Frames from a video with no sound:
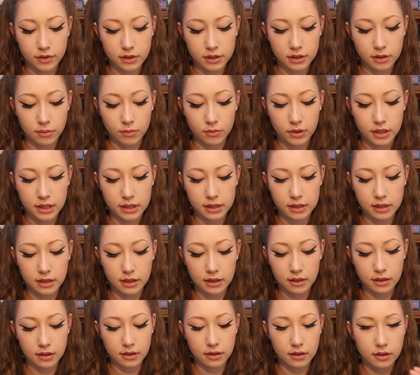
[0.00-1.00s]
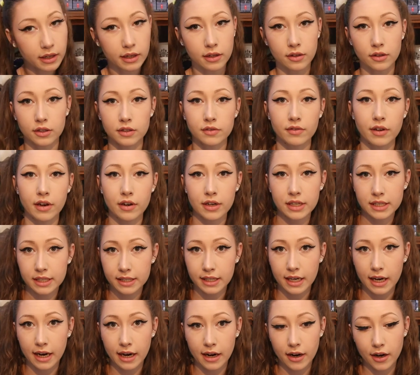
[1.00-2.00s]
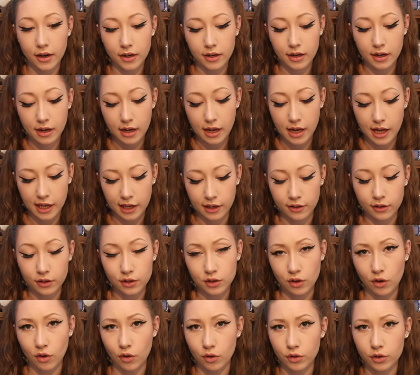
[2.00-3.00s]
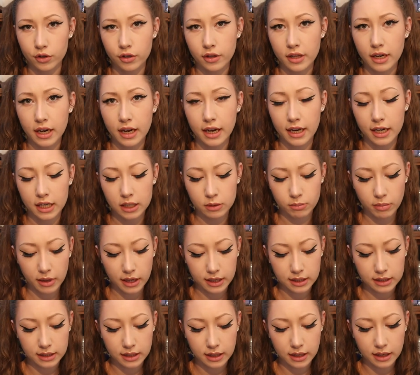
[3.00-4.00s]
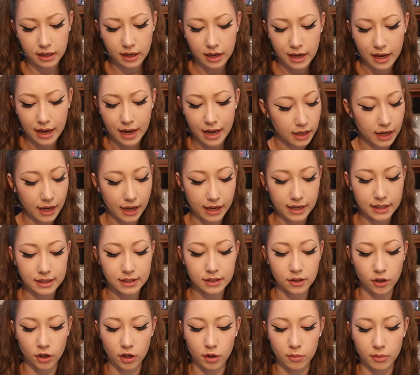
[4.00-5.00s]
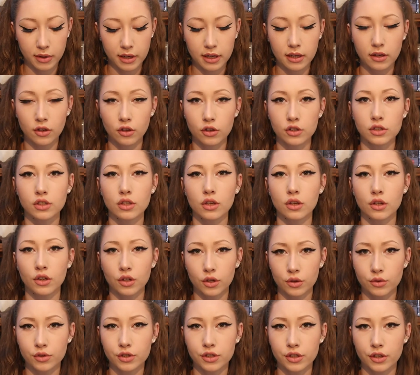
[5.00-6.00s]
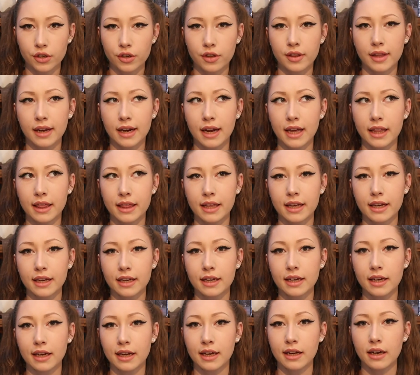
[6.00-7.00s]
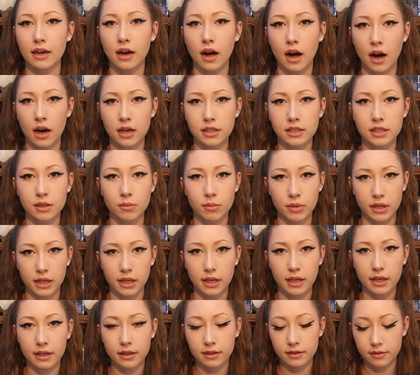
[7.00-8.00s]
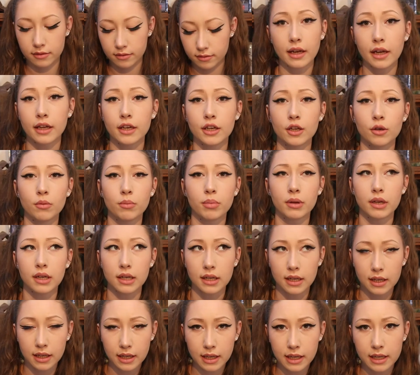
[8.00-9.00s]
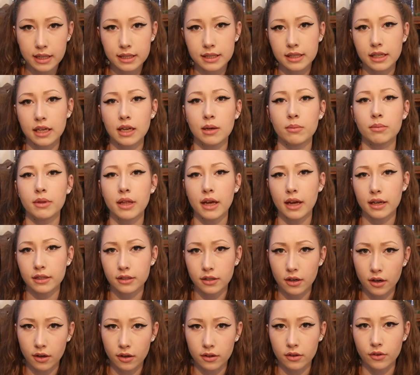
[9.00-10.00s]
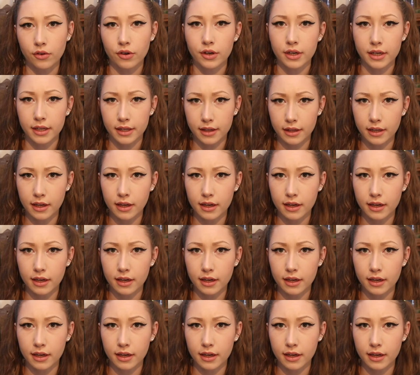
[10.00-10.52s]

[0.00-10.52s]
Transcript: for some reason. He looks very scared and he looks older than I expected and his turban looks looser than I think it ought to be. Can you please keep that Dark Lord in